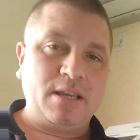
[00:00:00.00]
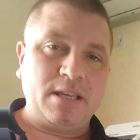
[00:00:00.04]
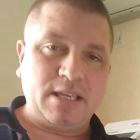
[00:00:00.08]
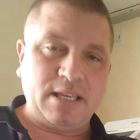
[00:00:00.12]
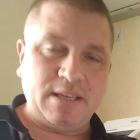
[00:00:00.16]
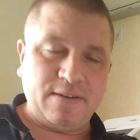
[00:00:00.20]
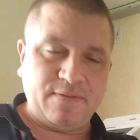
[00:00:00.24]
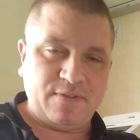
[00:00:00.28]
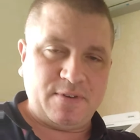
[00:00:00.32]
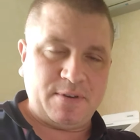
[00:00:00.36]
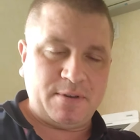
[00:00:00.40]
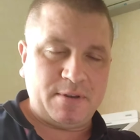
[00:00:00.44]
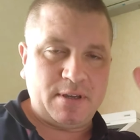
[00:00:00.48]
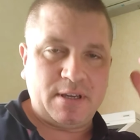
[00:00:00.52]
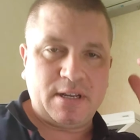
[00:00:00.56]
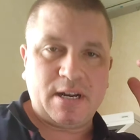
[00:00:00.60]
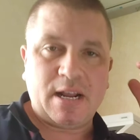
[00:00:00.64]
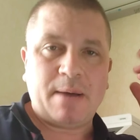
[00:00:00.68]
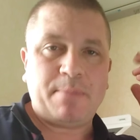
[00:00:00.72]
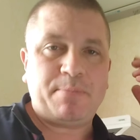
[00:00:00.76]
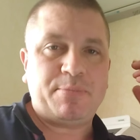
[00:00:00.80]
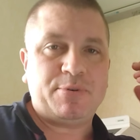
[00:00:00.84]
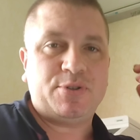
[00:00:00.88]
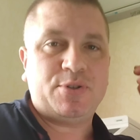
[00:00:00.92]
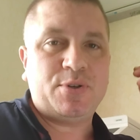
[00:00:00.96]
giving an
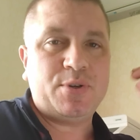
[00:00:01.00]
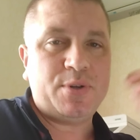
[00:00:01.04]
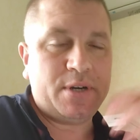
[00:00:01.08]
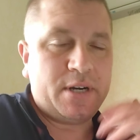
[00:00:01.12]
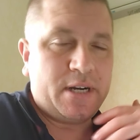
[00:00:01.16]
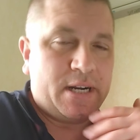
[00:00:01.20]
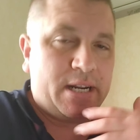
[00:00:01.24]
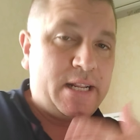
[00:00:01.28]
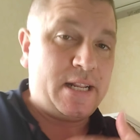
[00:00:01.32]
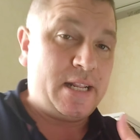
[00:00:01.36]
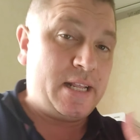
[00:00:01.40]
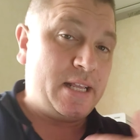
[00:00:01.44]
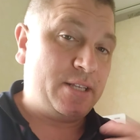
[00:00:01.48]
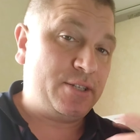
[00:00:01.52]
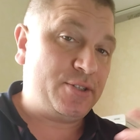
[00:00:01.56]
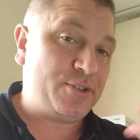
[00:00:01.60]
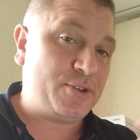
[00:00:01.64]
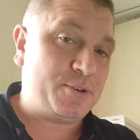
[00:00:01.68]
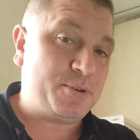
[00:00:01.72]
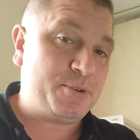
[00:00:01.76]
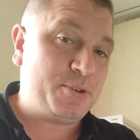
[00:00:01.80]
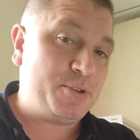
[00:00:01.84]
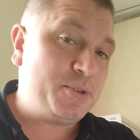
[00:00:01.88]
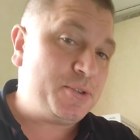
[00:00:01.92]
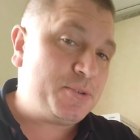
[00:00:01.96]
opportunity to
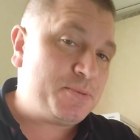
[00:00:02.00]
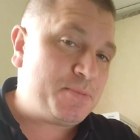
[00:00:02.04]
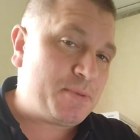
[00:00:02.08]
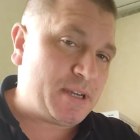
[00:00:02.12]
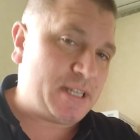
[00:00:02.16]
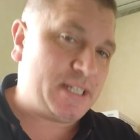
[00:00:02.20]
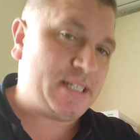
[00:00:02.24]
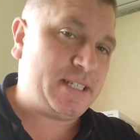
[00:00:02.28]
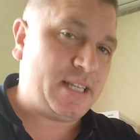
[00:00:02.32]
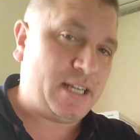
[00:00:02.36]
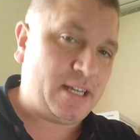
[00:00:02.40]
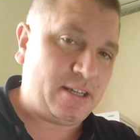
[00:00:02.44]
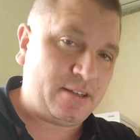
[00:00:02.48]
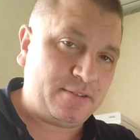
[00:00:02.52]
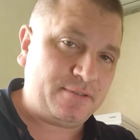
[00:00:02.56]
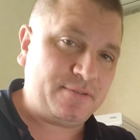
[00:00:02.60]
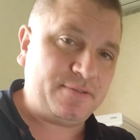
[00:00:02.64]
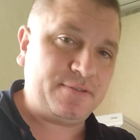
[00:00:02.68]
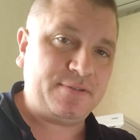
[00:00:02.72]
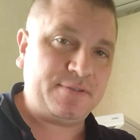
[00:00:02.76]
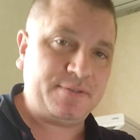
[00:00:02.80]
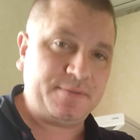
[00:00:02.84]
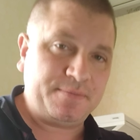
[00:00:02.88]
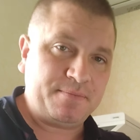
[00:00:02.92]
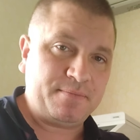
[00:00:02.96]
introduce
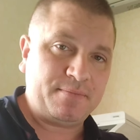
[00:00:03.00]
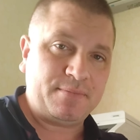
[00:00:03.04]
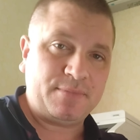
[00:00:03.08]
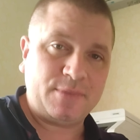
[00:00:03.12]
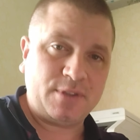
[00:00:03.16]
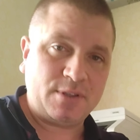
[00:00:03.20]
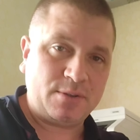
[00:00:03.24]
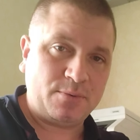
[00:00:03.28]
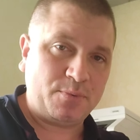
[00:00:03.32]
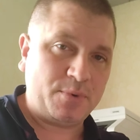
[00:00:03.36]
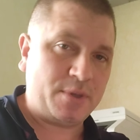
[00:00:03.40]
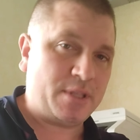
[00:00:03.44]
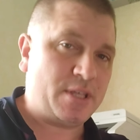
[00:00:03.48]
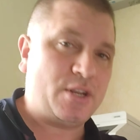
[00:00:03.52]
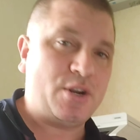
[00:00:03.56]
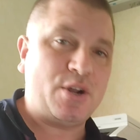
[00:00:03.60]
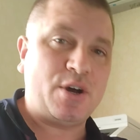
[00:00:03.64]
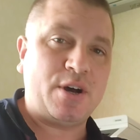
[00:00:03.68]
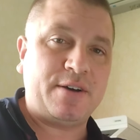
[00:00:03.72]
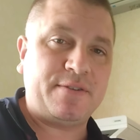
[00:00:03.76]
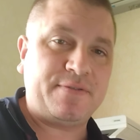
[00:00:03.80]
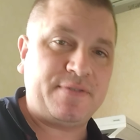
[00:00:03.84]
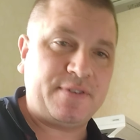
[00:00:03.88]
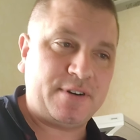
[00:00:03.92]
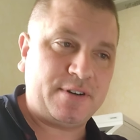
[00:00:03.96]
myself with an
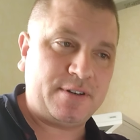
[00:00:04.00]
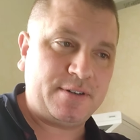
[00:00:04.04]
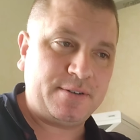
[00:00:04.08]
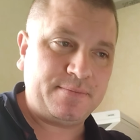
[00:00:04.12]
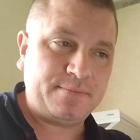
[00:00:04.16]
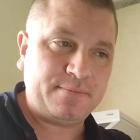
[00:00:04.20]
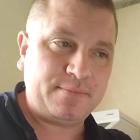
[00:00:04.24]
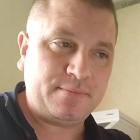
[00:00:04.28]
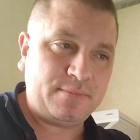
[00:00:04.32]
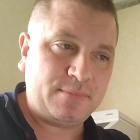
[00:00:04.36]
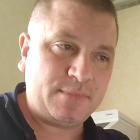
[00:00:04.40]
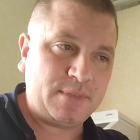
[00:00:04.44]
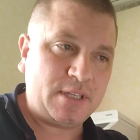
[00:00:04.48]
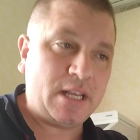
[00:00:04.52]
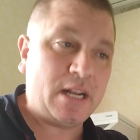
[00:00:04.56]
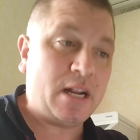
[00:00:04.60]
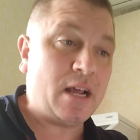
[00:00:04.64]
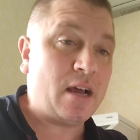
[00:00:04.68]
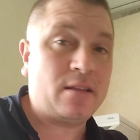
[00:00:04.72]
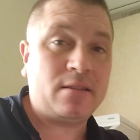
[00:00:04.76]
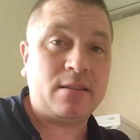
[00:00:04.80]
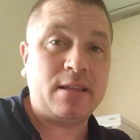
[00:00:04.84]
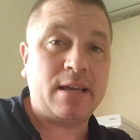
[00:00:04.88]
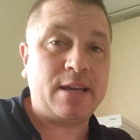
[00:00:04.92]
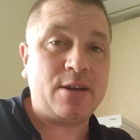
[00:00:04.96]
offer. An
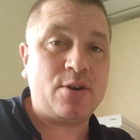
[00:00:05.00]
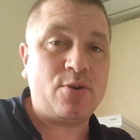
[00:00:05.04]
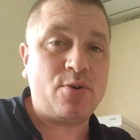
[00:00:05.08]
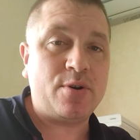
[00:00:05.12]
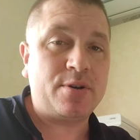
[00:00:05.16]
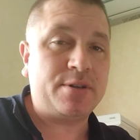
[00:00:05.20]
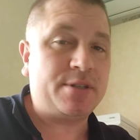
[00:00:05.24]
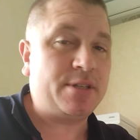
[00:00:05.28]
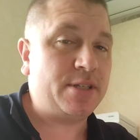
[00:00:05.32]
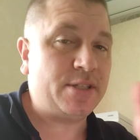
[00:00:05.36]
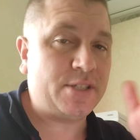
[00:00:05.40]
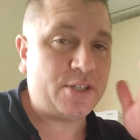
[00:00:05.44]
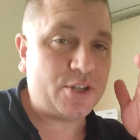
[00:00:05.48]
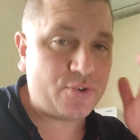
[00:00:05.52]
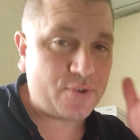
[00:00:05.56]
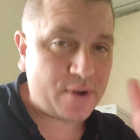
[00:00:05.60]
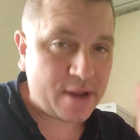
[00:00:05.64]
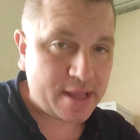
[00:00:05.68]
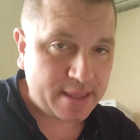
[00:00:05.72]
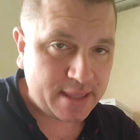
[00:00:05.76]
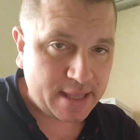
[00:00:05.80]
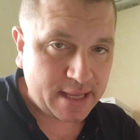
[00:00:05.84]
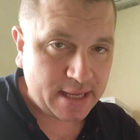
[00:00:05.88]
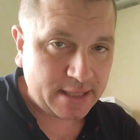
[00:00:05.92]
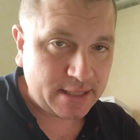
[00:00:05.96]
online course is a
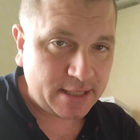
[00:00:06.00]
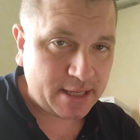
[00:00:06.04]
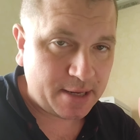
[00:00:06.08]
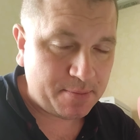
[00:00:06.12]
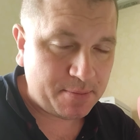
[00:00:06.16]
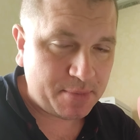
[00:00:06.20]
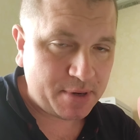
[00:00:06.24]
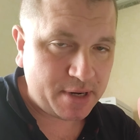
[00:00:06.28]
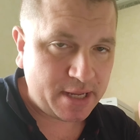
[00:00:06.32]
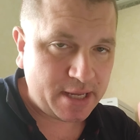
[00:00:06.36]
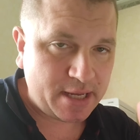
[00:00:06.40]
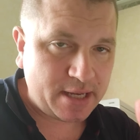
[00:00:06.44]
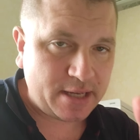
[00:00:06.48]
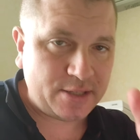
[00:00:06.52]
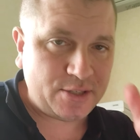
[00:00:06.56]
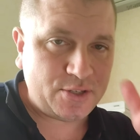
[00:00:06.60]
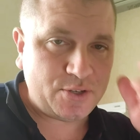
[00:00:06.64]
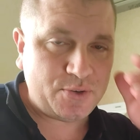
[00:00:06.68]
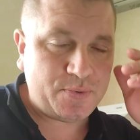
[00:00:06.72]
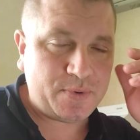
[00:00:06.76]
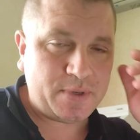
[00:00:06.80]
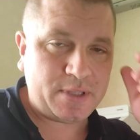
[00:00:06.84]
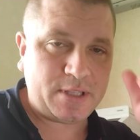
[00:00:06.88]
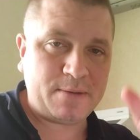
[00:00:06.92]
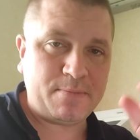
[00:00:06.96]
great thing somebody could
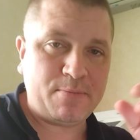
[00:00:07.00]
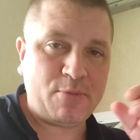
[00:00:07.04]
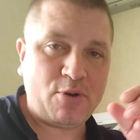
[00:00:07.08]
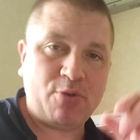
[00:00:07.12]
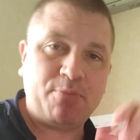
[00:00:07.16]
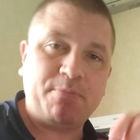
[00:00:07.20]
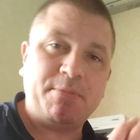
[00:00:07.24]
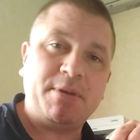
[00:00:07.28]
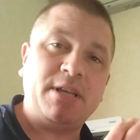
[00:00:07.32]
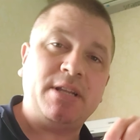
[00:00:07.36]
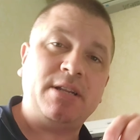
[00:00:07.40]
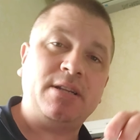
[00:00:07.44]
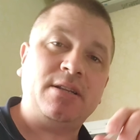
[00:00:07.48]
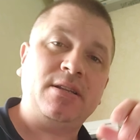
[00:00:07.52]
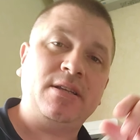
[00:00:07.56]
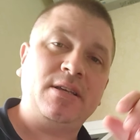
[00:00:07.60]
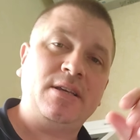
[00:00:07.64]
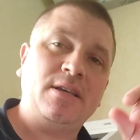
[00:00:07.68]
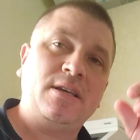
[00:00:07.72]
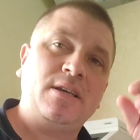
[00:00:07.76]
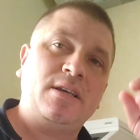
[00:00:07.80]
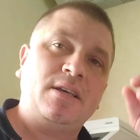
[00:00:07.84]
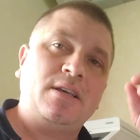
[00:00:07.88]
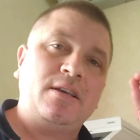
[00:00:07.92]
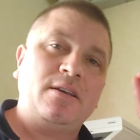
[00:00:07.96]
do at the moment
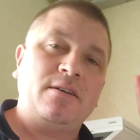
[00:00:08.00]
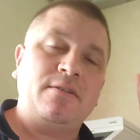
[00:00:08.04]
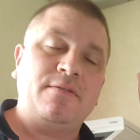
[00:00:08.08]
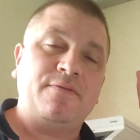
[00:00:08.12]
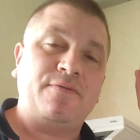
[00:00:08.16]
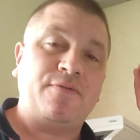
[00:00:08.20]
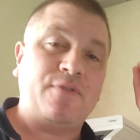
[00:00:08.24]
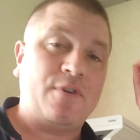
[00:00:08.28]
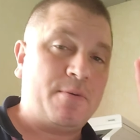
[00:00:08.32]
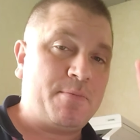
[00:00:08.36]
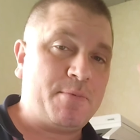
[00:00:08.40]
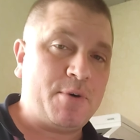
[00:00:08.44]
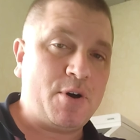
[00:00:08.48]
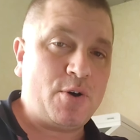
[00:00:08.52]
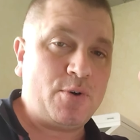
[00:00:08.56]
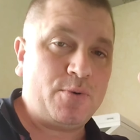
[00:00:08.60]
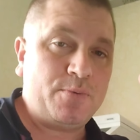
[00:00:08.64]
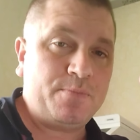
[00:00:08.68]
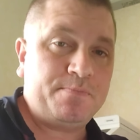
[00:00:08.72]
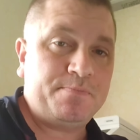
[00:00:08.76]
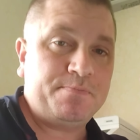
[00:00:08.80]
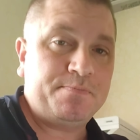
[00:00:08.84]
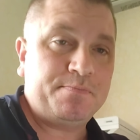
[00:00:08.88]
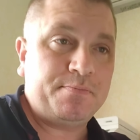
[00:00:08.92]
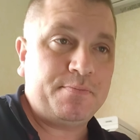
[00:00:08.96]
from
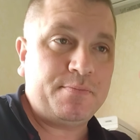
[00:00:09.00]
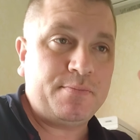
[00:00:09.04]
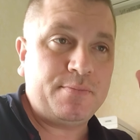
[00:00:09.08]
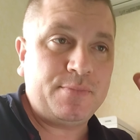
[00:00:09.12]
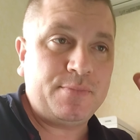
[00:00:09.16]
home